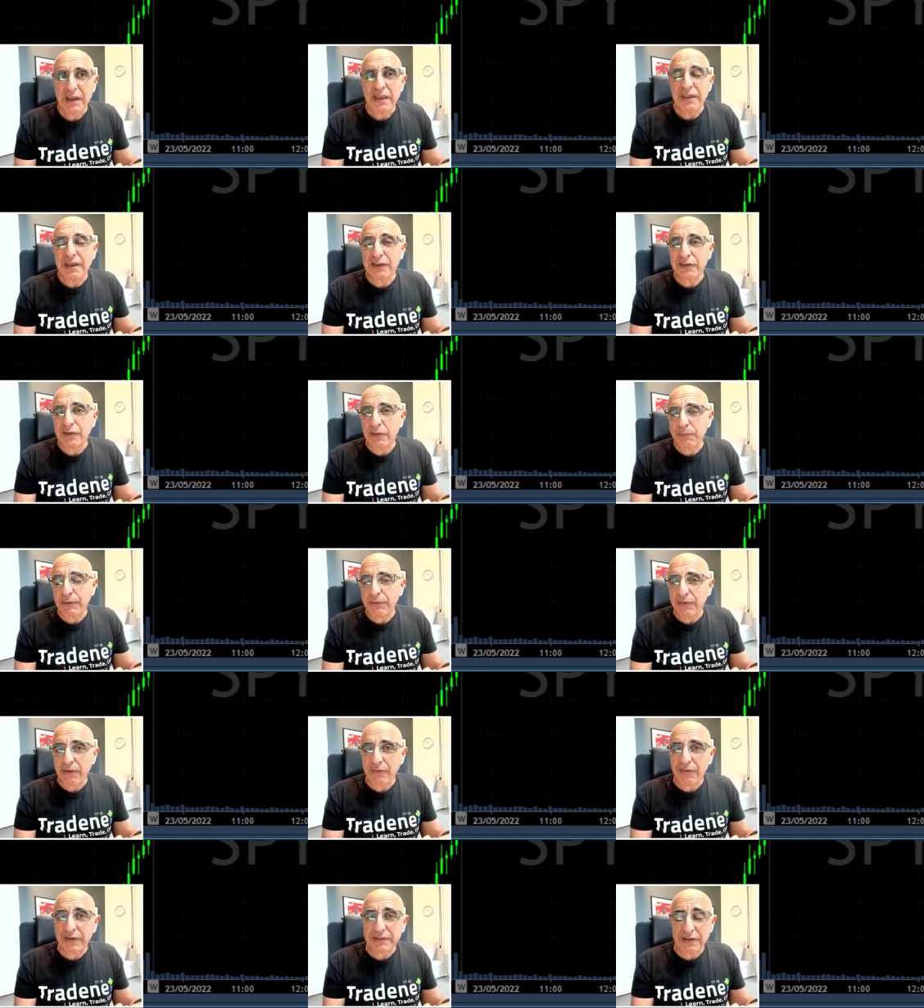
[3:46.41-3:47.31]
The S&P
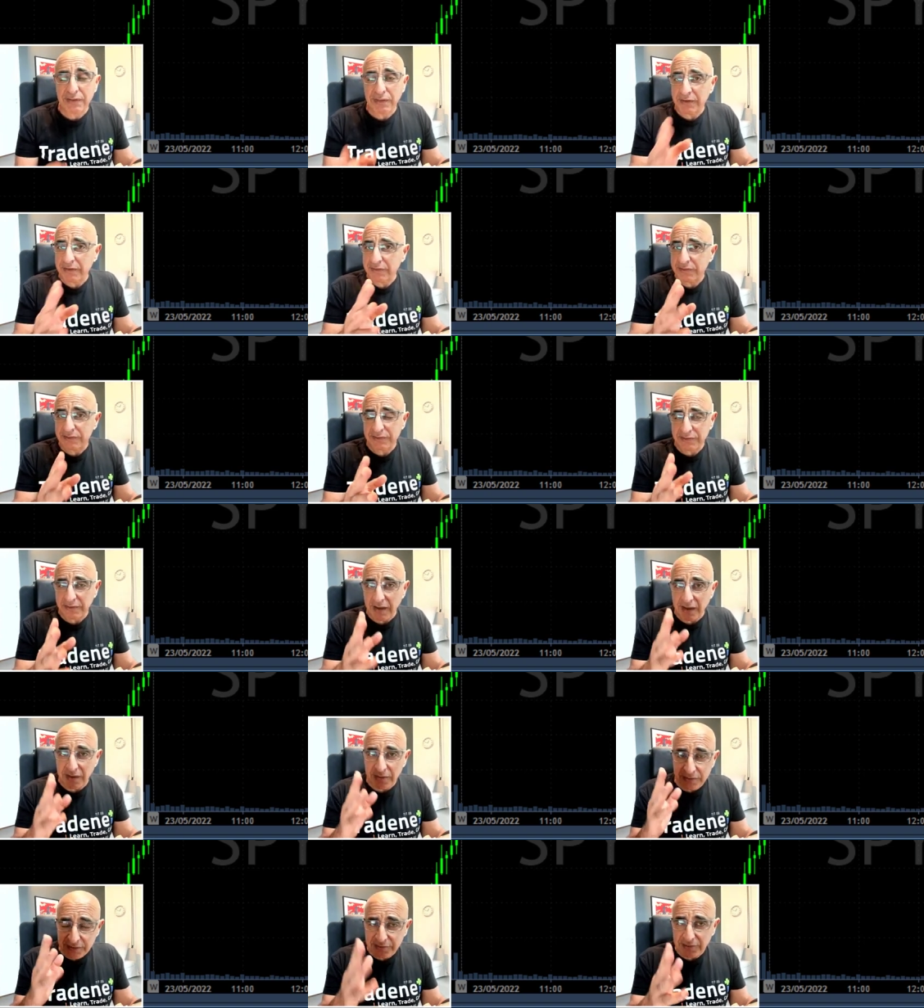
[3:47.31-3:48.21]
500, these
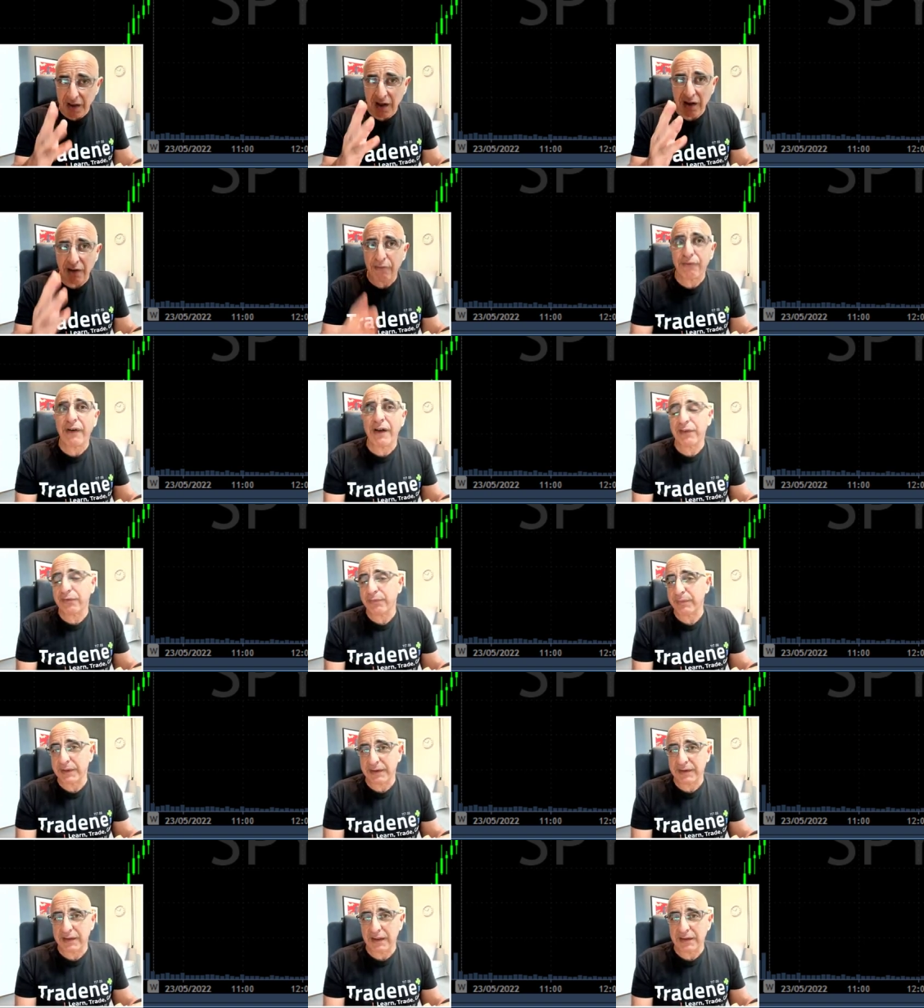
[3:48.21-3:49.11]
are
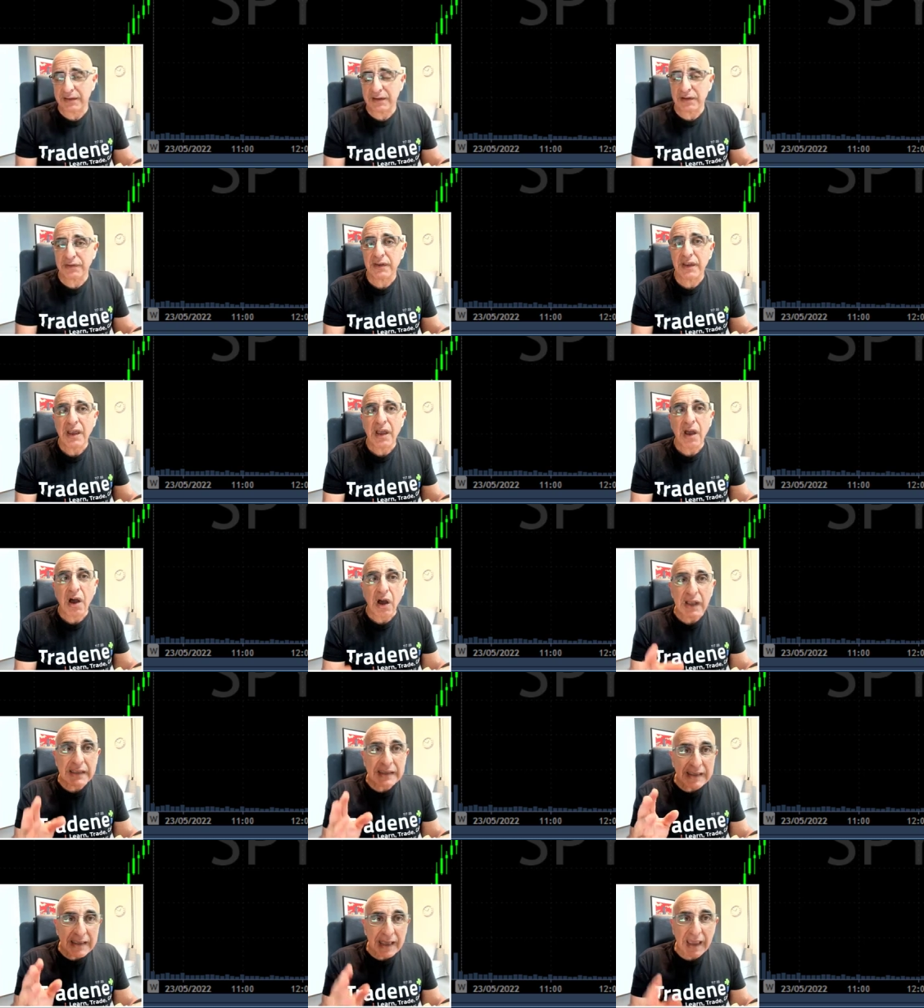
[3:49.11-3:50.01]
5-minute candles,
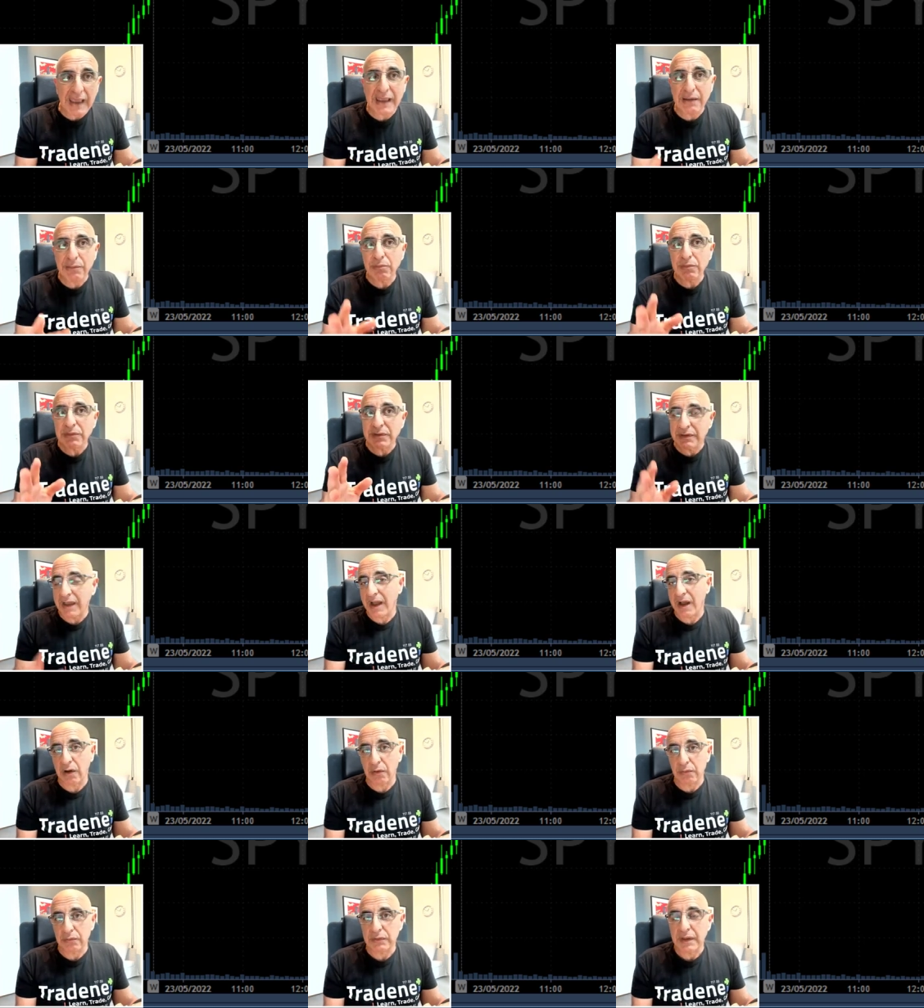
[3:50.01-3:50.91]
came
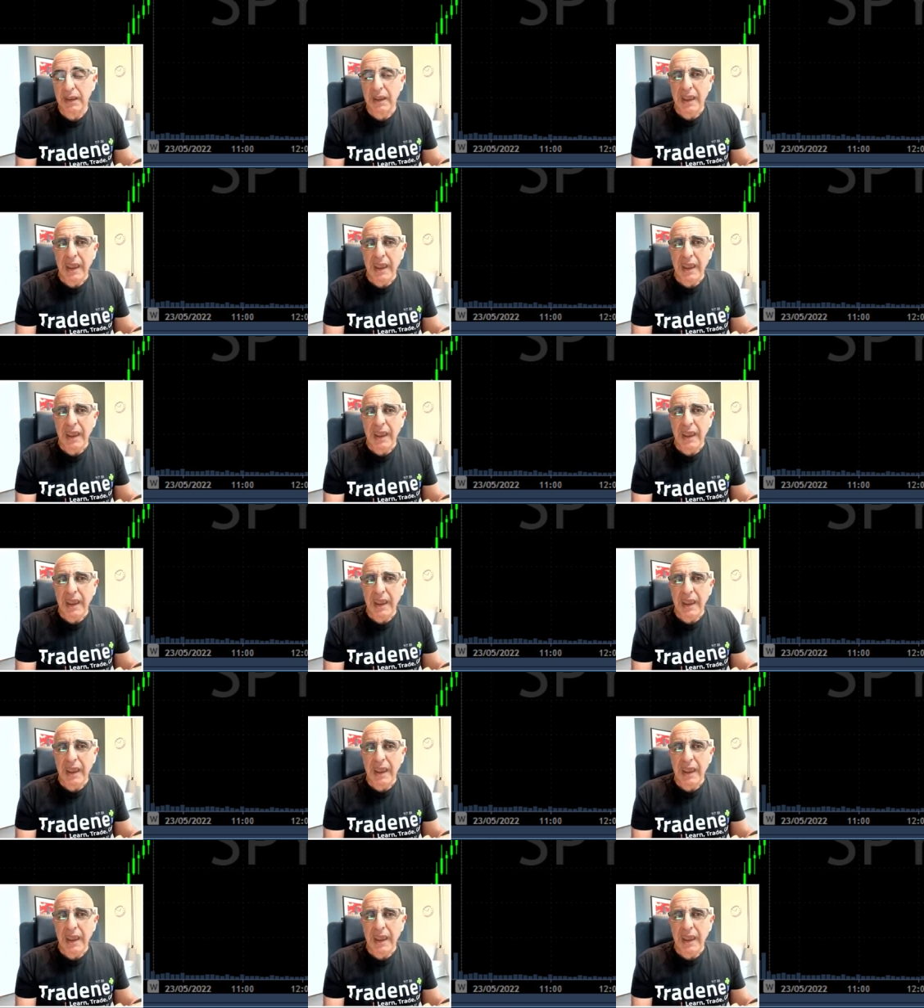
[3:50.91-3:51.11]
down.